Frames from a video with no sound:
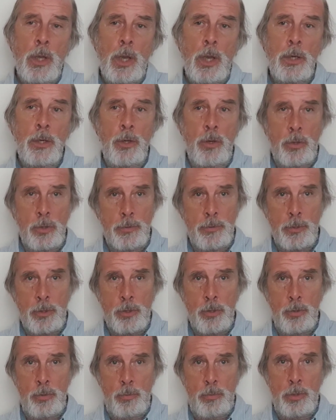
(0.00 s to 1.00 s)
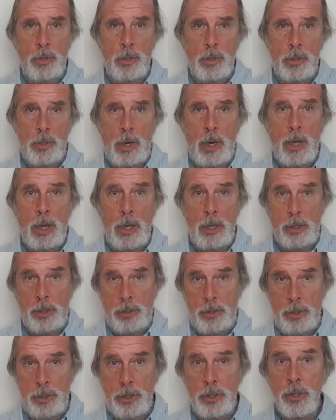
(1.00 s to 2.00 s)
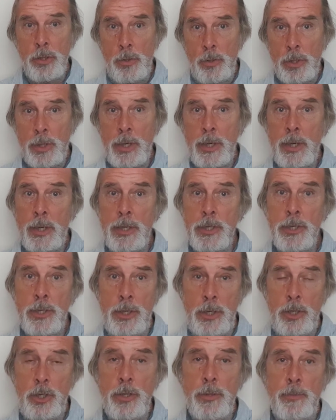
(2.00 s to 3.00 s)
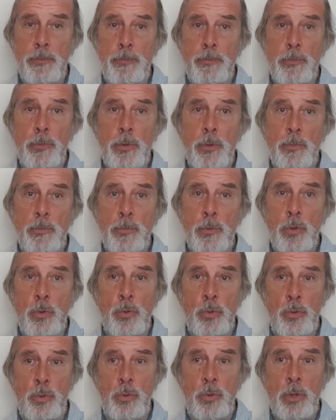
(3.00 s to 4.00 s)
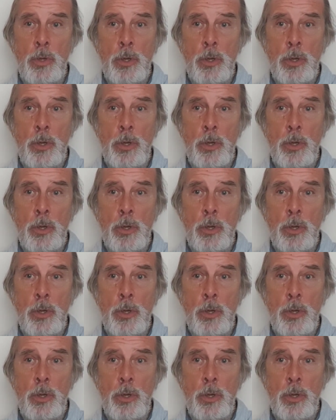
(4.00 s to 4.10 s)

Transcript: And the Oxford Group were a Christian organisation who,